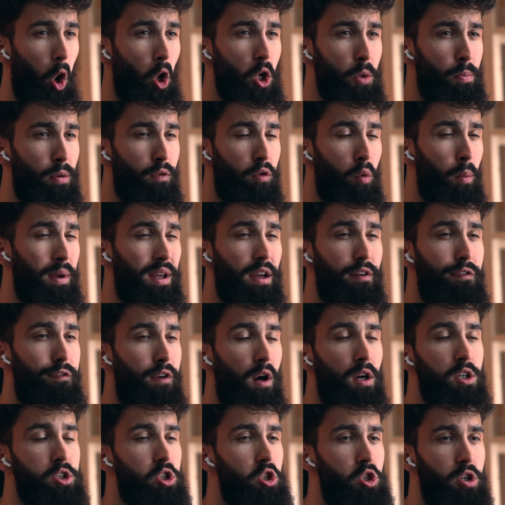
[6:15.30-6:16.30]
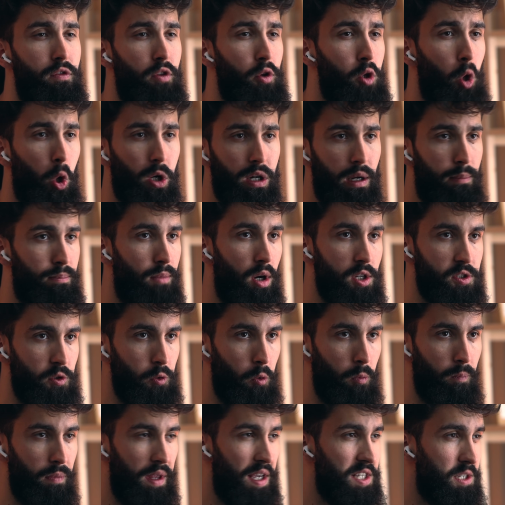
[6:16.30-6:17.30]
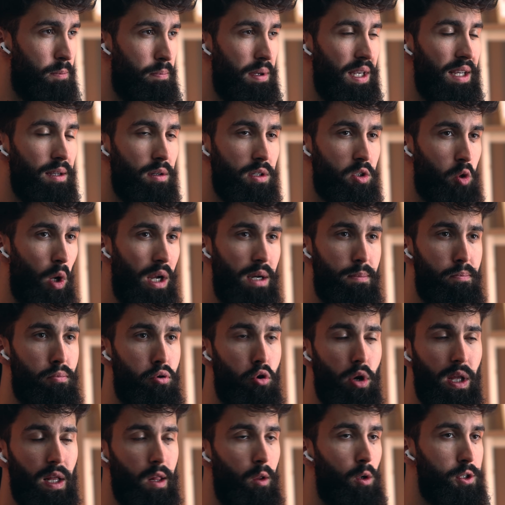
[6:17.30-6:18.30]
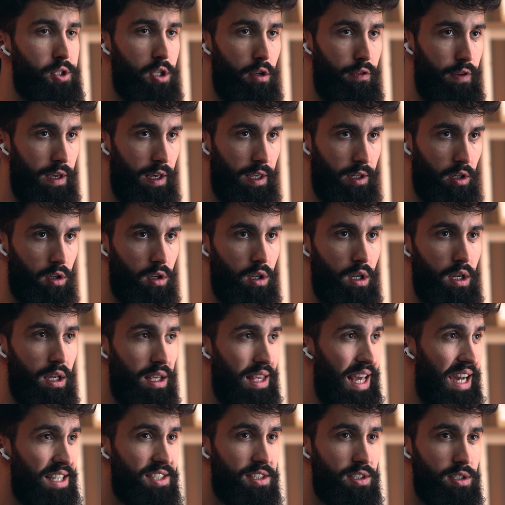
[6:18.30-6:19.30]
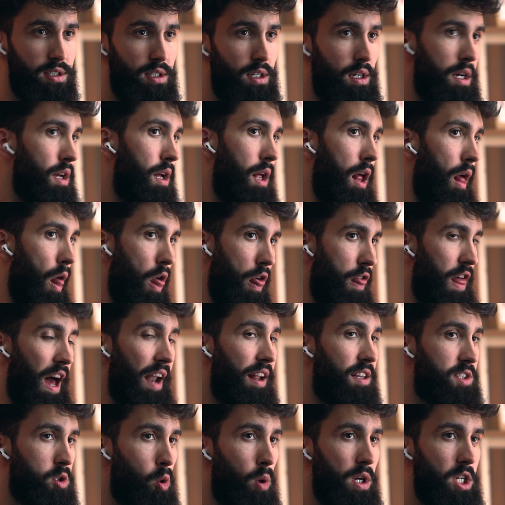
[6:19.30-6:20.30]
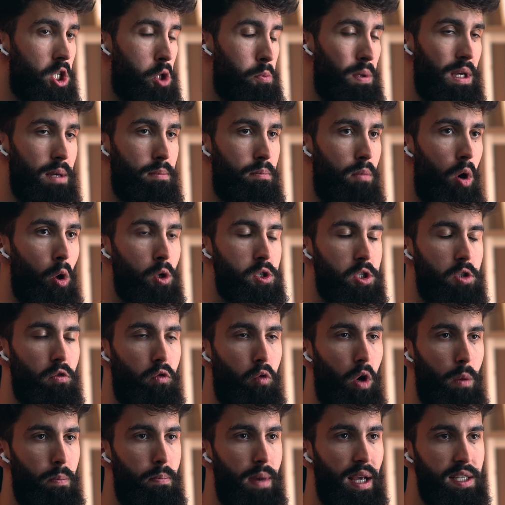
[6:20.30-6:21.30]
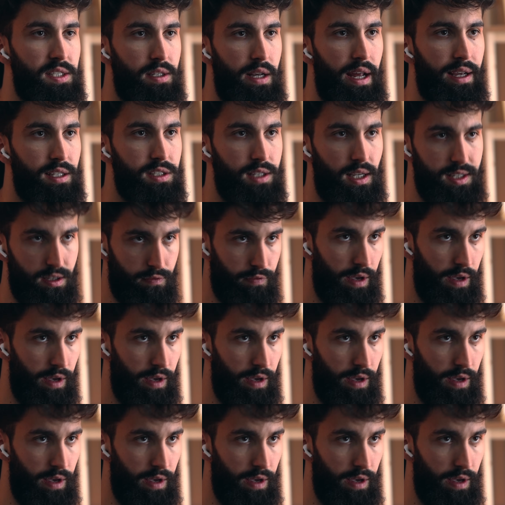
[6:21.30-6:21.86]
Are you performing a function of the toric muscle? Is it being trained pretty close to failure? Yes, that is going to be most of what makes an exercise